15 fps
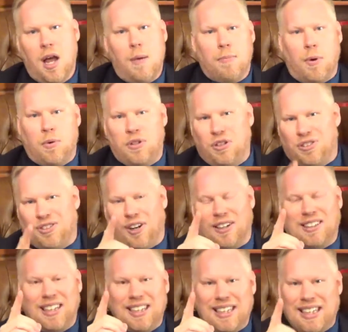But when you
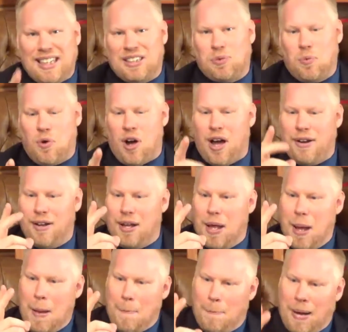start to list one
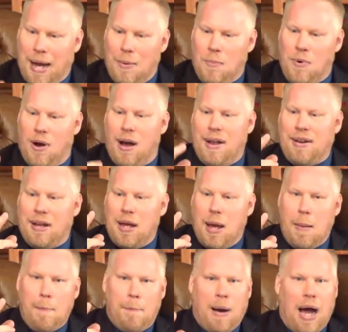by one
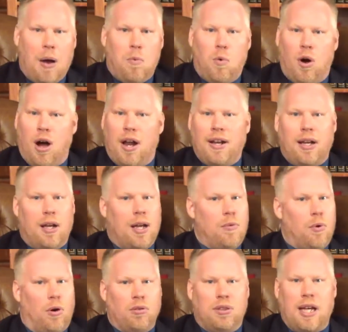by one, it
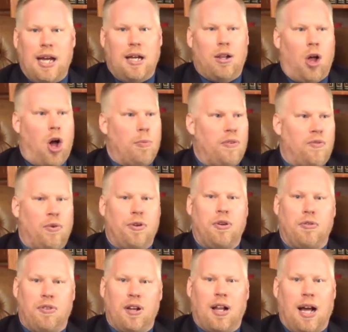won't take long before
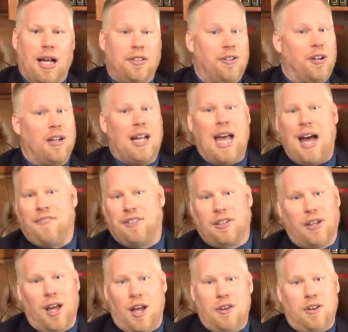you realize you're going
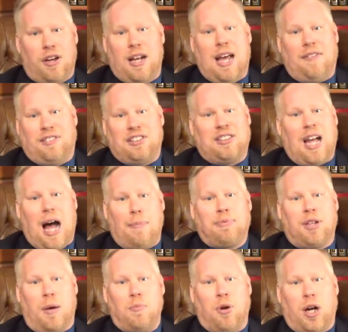to have to stop
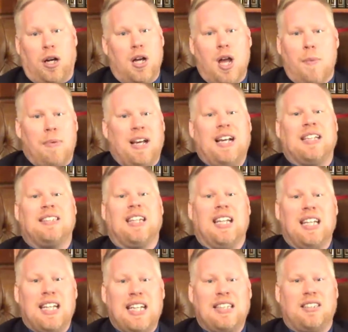somewhere, because the
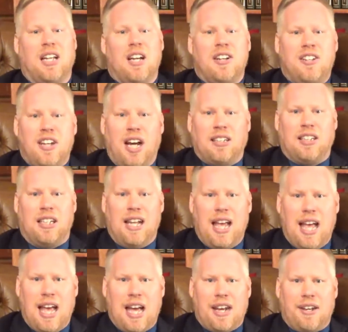list doesn't
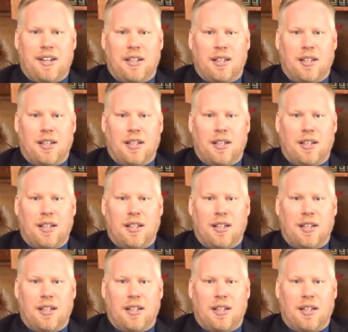end.